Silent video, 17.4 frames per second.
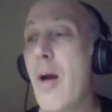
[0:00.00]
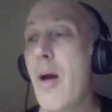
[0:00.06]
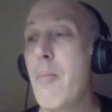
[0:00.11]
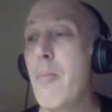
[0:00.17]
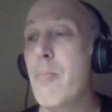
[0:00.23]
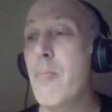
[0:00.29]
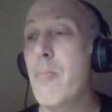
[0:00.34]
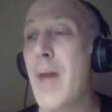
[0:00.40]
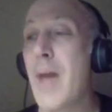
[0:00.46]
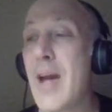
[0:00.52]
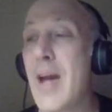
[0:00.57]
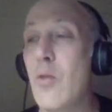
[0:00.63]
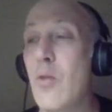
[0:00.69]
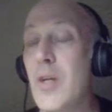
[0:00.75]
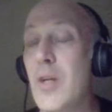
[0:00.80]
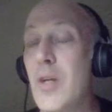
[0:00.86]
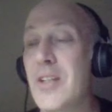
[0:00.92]

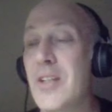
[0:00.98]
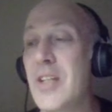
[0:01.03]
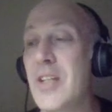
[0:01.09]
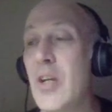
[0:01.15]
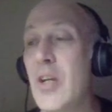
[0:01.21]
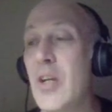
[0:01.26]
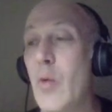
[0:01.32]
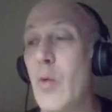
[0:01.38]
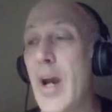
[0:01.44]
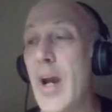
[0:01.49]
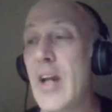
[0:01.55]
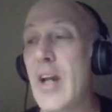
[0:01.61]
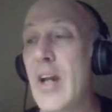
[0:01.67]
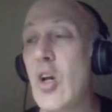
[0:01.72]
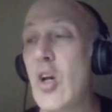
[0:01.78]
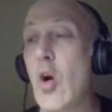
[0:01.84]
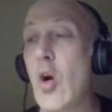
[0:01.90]
Penguins in reg
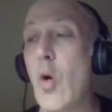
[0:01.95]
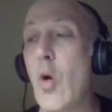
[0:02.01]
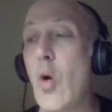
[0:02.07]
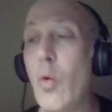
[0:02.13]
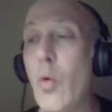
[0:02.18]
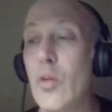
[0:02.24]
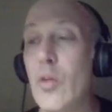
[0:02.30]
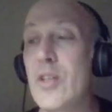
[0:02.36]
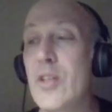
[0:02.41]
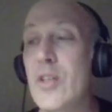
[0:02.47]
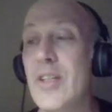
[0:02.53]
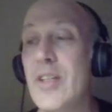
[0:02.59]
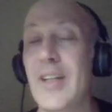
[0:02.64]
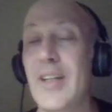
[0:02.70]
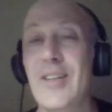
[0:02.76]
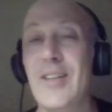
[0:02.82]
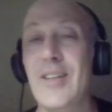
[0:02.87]
over
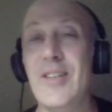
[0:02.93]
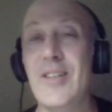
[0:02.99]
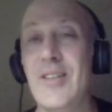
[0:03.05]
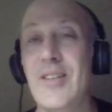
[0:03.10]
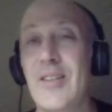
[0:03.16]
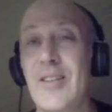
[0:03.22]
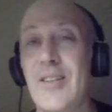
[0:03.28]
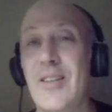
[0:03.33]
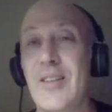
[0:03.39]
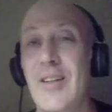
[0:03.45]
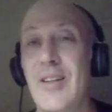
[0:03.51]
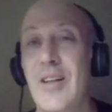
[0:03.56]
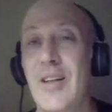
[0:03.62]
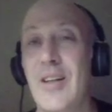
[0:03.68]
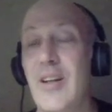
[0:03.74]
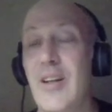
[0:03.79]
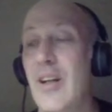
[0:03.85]
six.
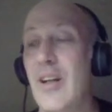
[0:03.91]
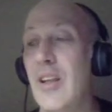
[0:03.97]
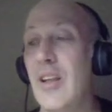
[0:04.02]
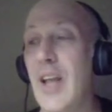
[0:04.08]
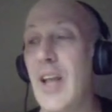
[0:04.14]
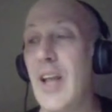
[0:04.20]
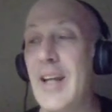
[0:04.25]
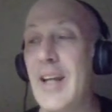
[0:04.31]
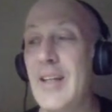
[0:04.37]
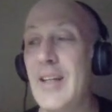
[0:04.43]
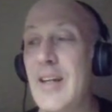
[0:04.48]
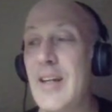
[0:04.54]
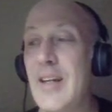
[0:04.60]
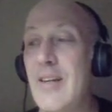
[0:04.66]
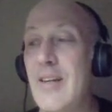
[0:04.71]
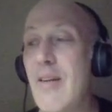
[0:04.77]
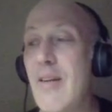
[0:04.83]

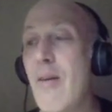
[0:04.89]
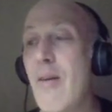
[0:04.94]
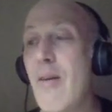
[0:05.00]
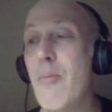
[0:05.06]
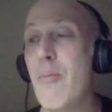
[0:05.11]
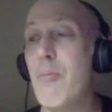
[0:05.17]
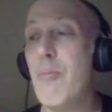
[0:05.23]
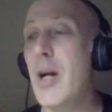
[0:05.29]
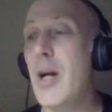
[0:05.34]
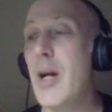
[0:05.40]
Lightning money